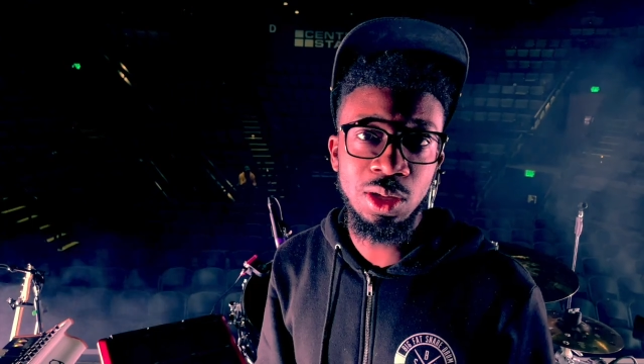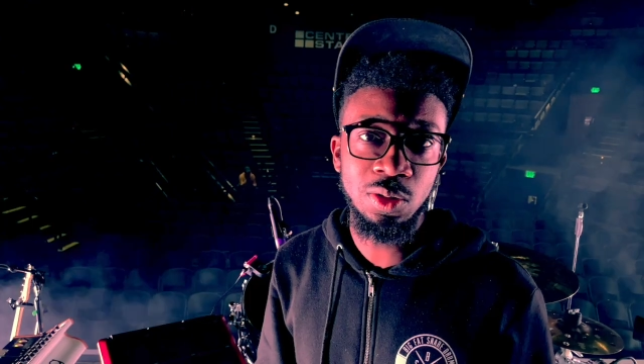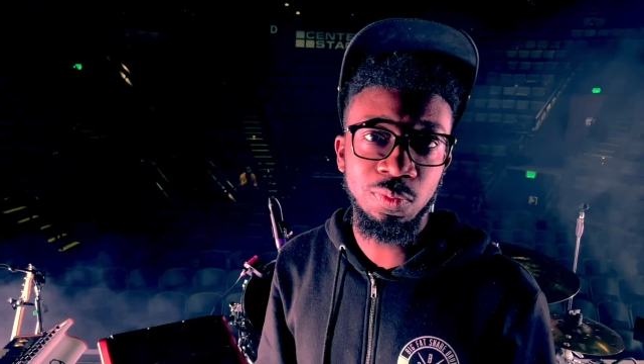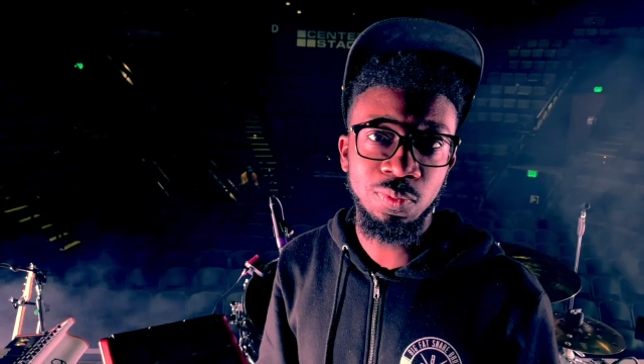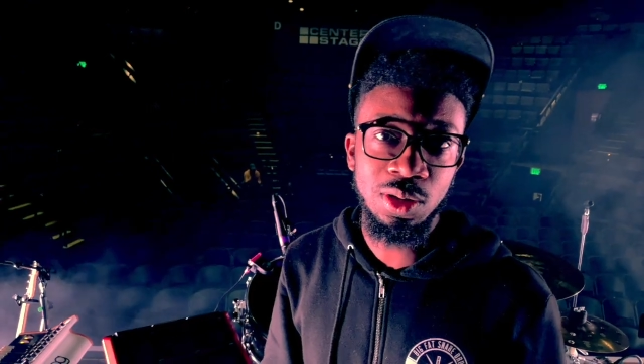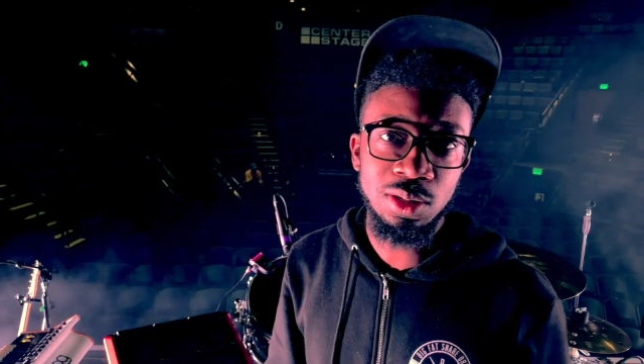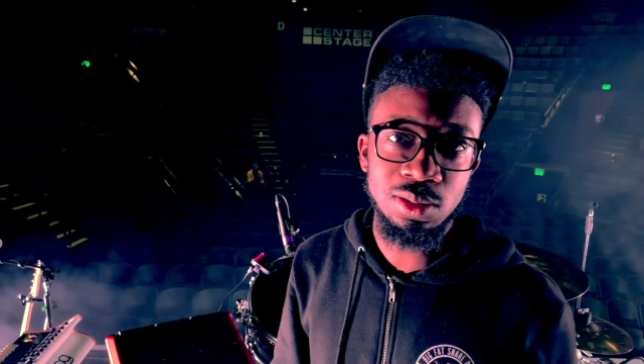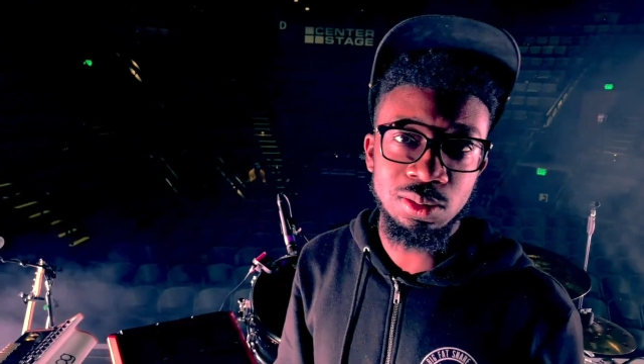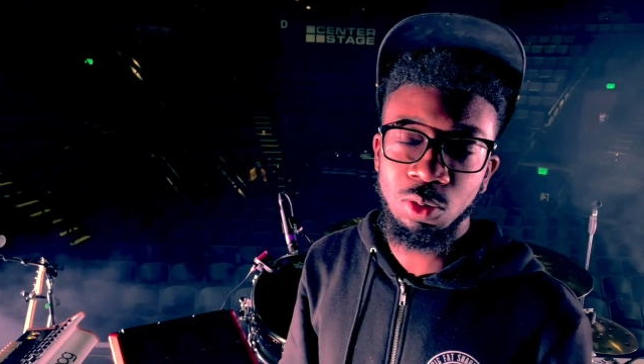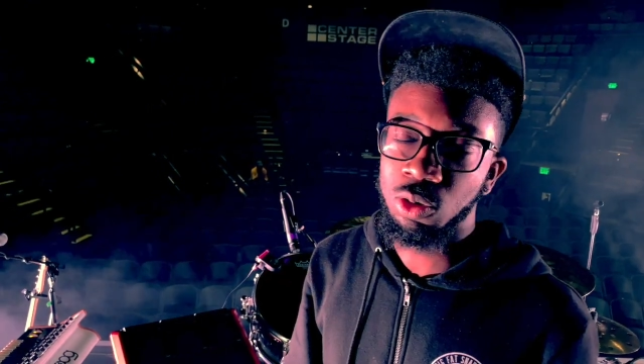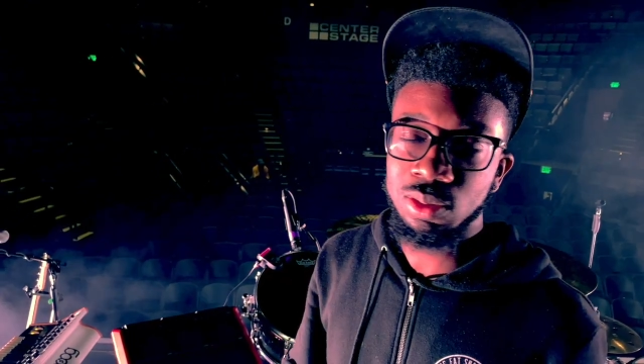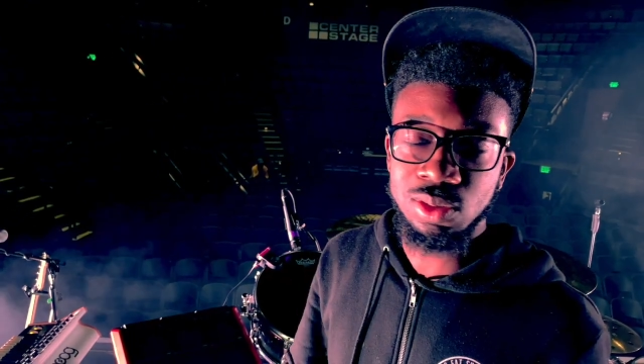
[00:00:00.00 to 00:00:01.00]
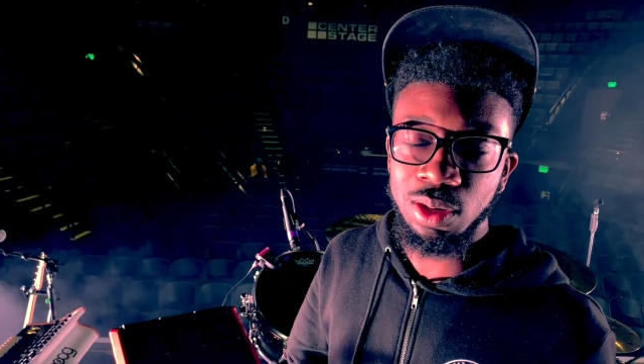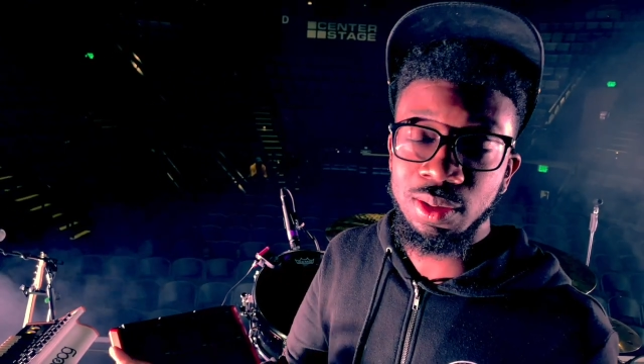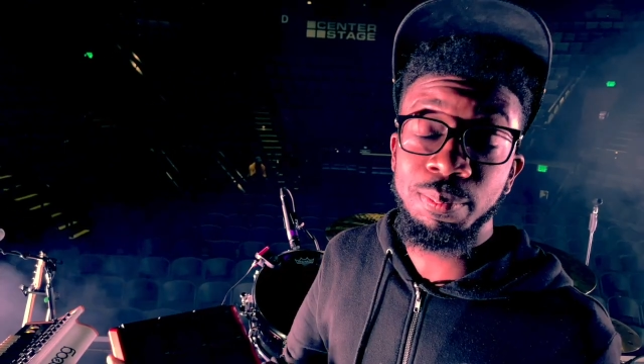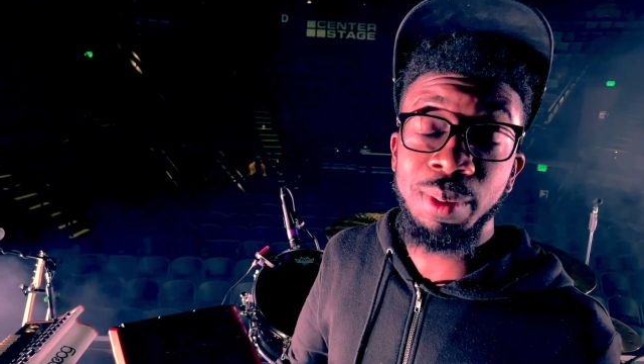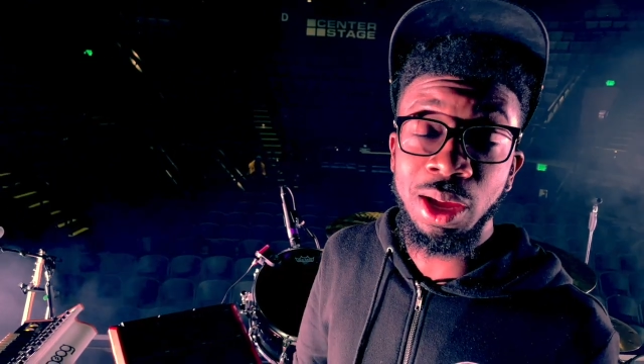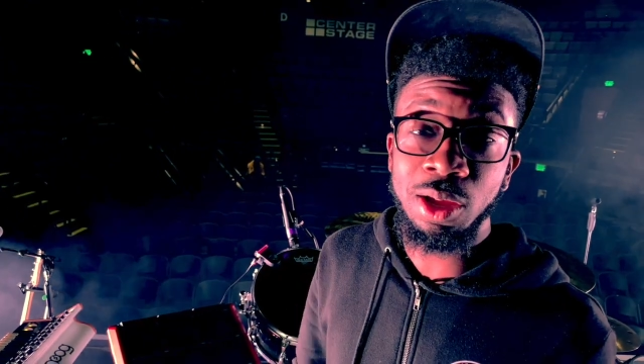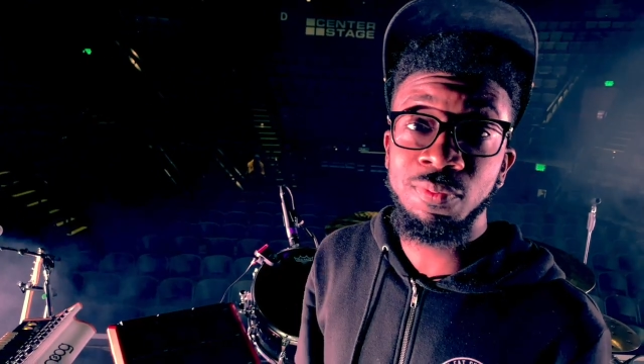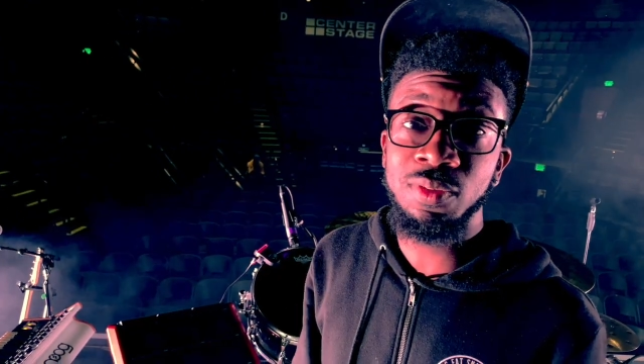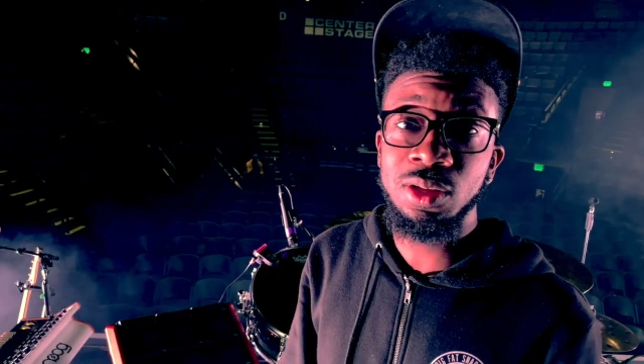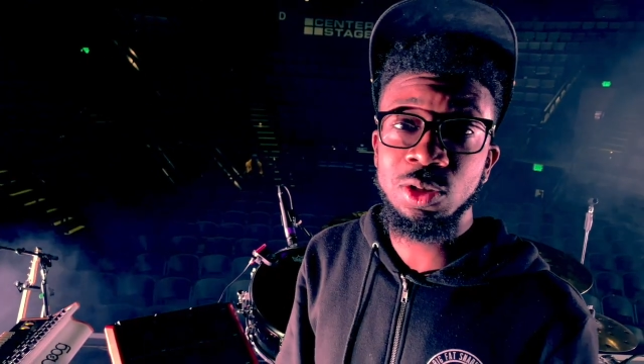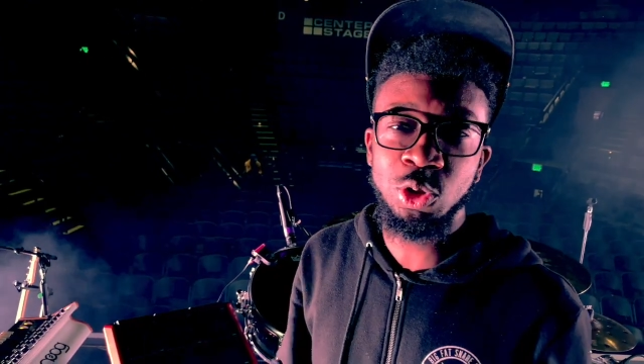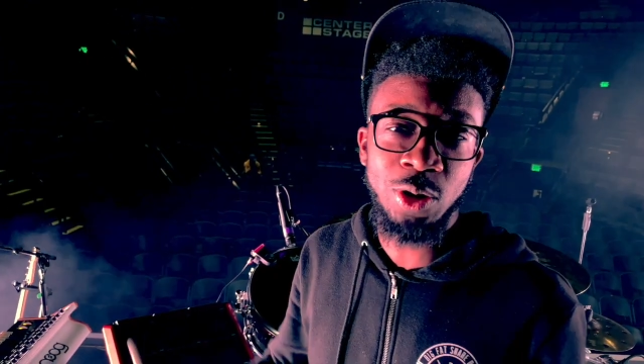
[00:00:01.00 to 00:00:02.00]
interface, or sorry, the back of
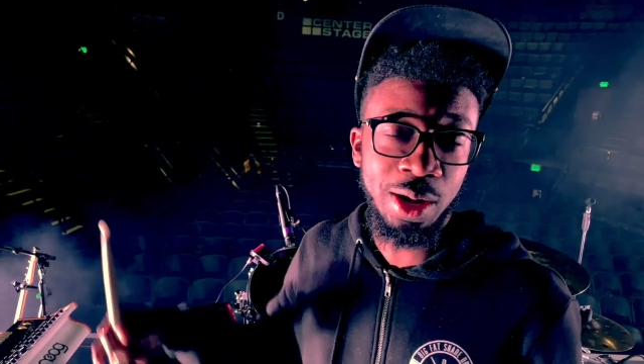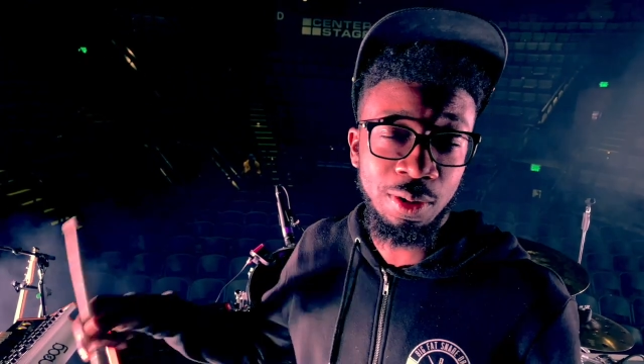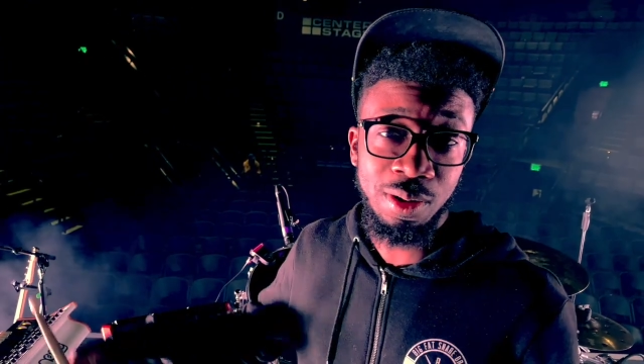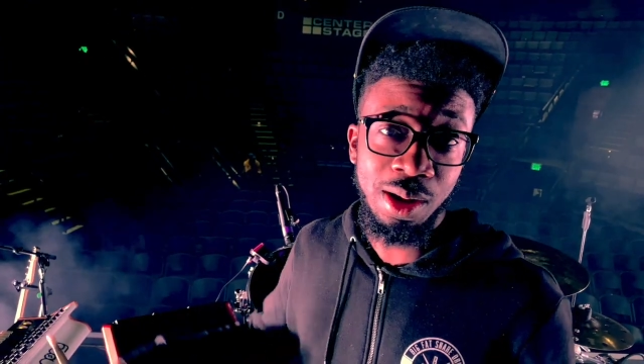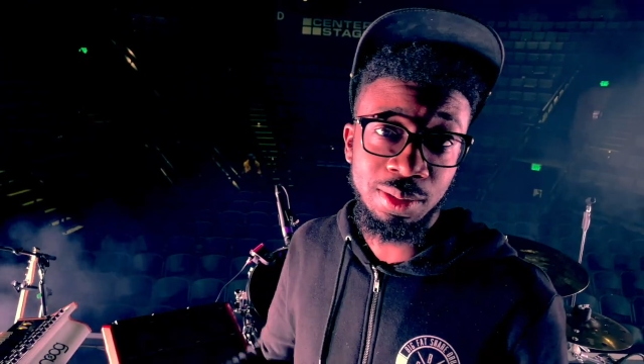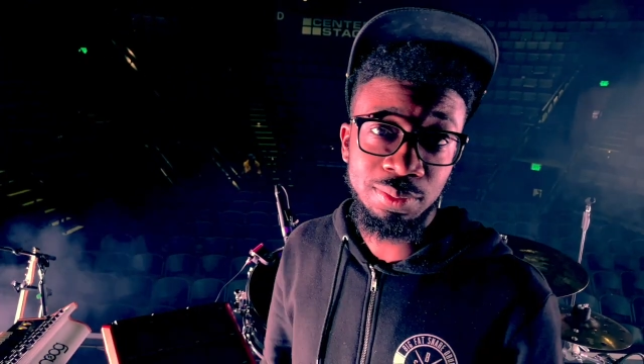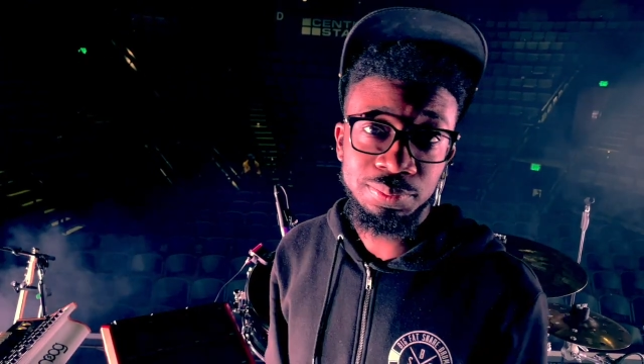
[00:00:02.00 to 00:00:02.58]
the track rack.